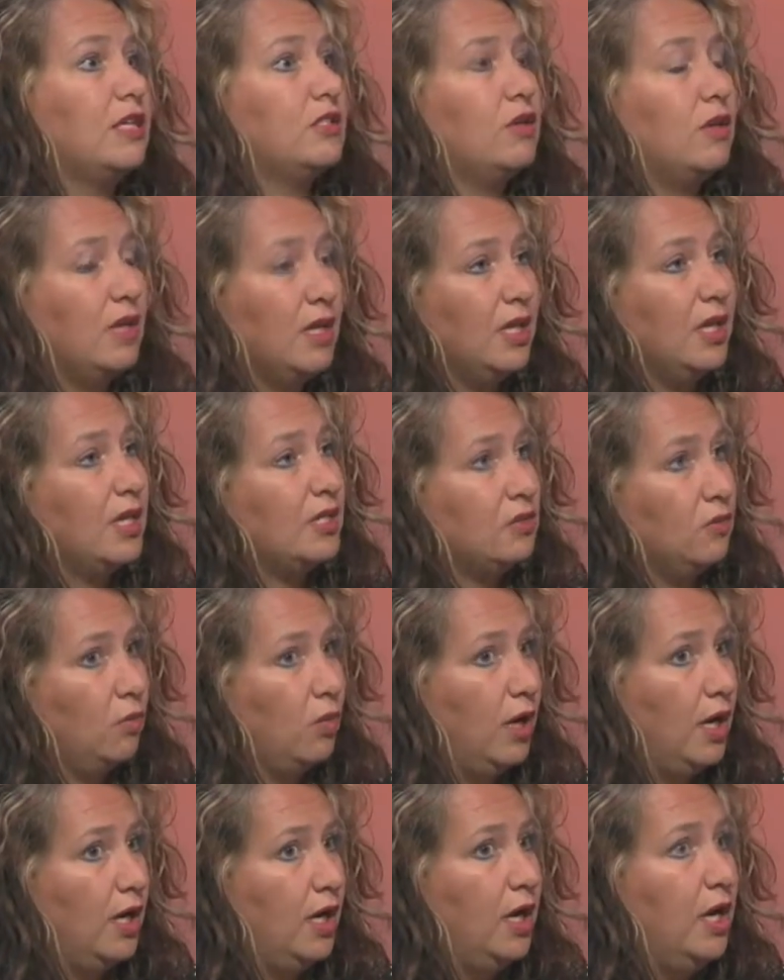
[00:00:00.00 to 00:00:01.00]
So I think that's
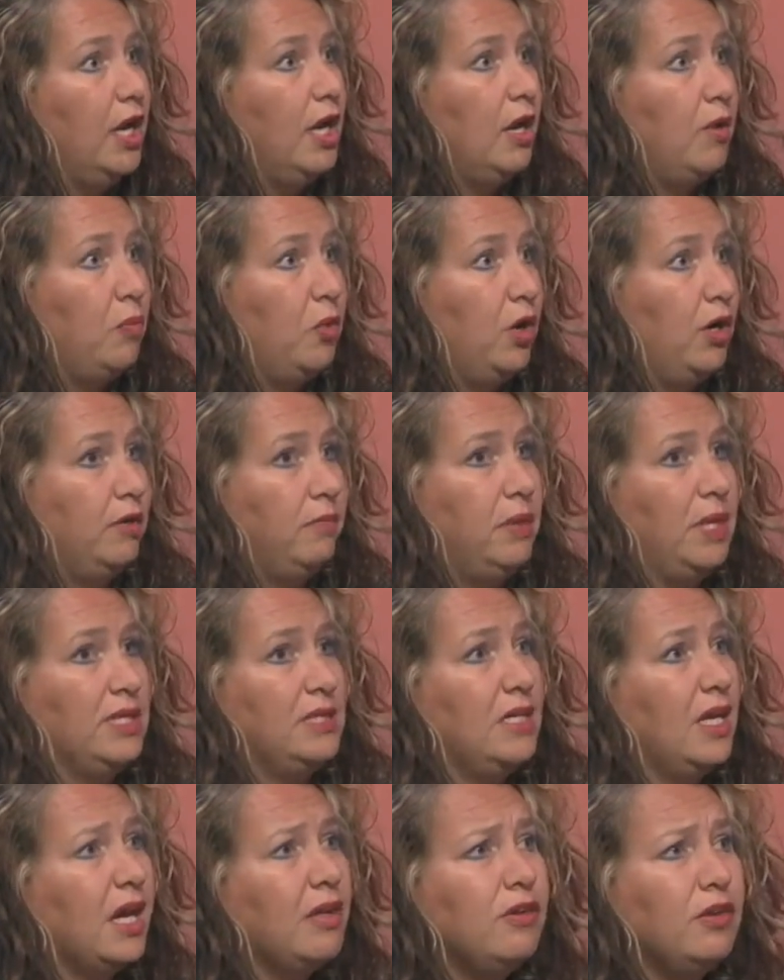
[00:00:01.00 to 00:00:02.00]
one important piece.
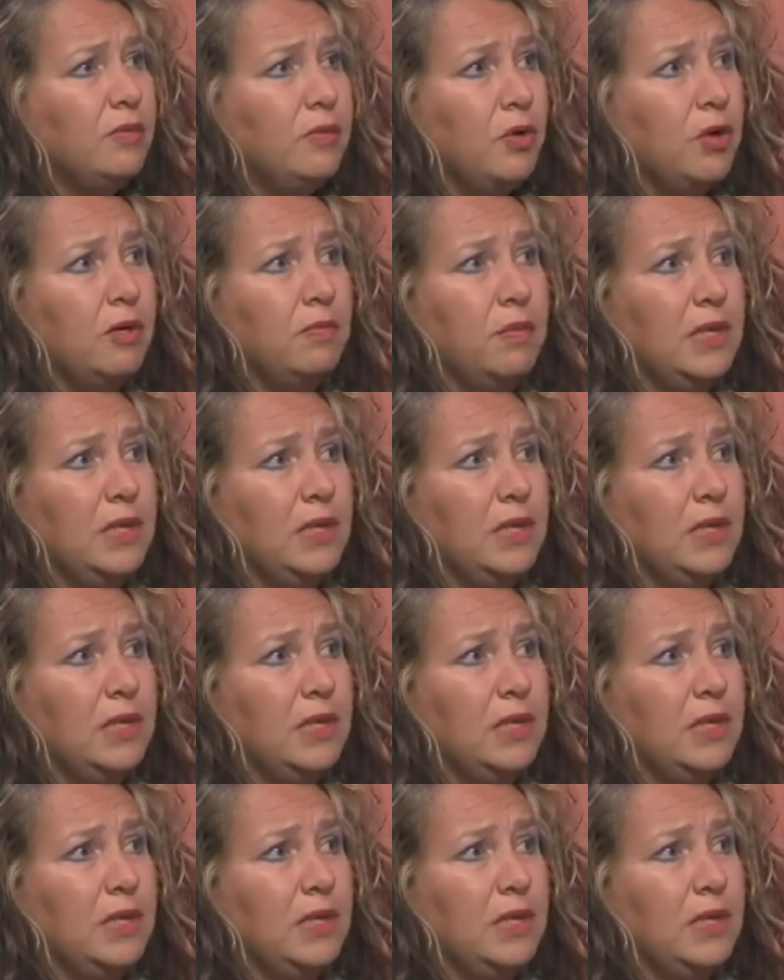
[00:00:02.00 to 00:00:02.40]
The other important